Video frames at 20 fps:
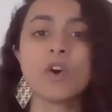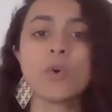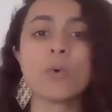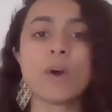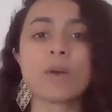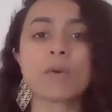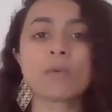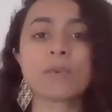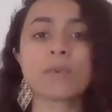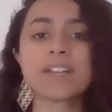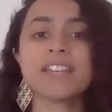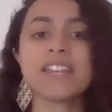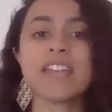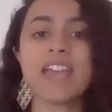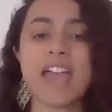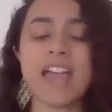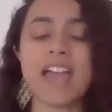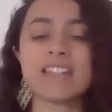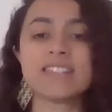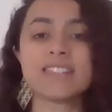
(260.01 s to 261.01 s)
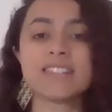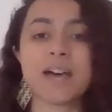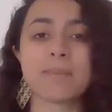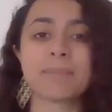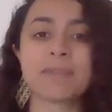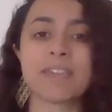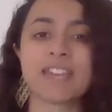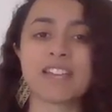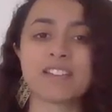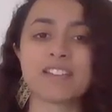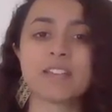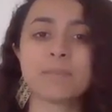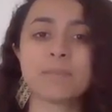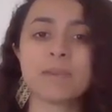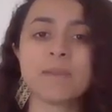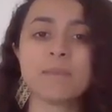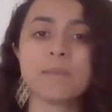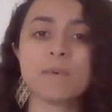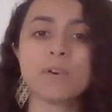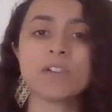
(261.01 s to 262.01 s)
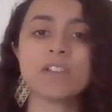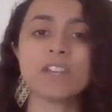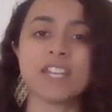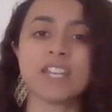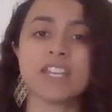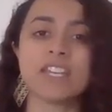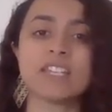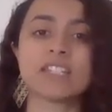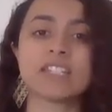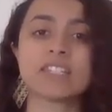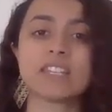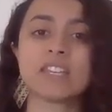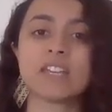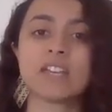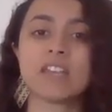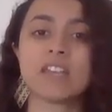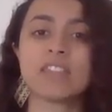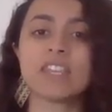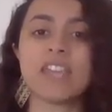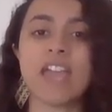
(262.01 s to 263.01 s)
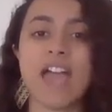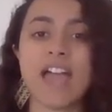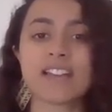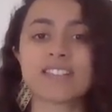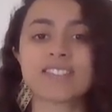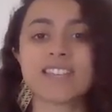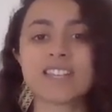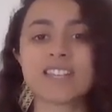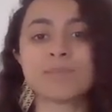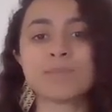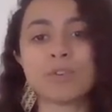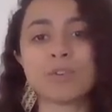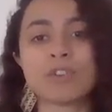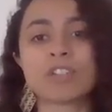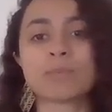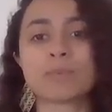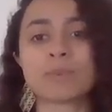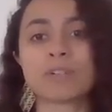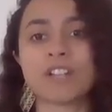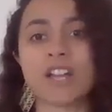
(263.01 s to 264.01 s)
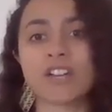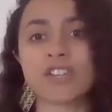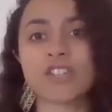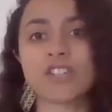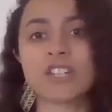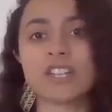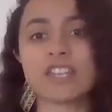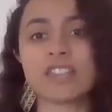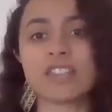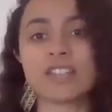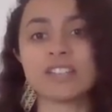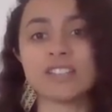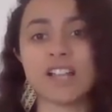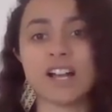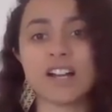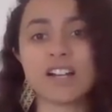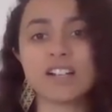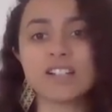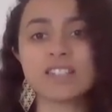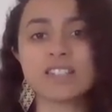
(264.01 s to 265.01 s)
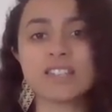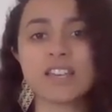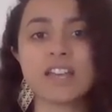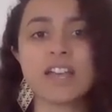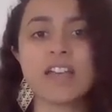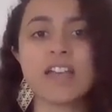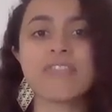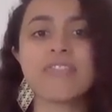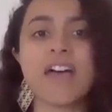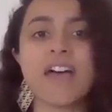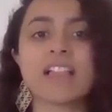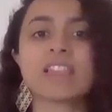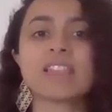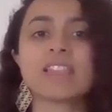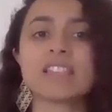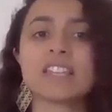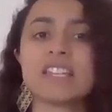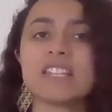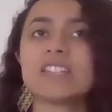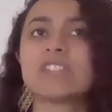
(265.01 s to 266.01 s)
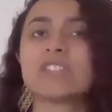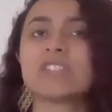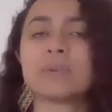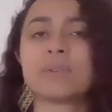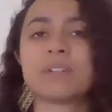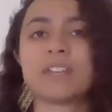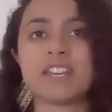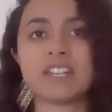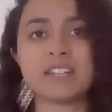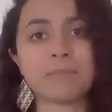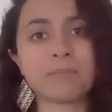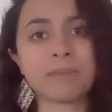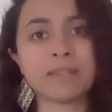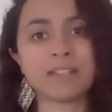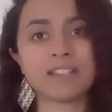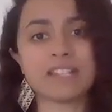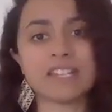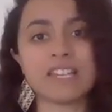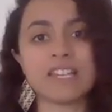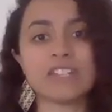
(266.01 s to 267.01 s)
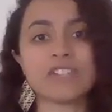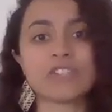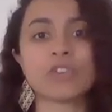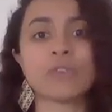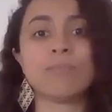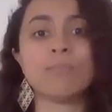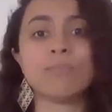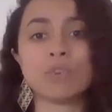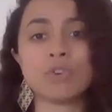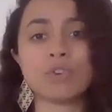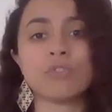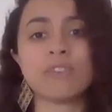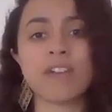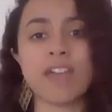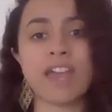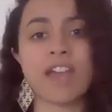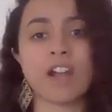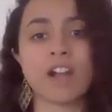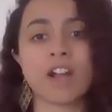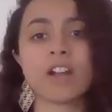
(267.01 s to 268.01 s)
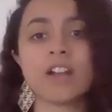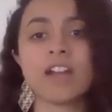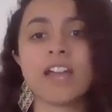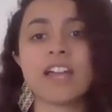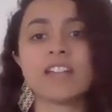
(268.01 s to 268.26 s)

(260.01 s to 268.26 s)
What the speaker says: what really ends up killing people is the excess mucus production in the lungs that leads to an inability to move air.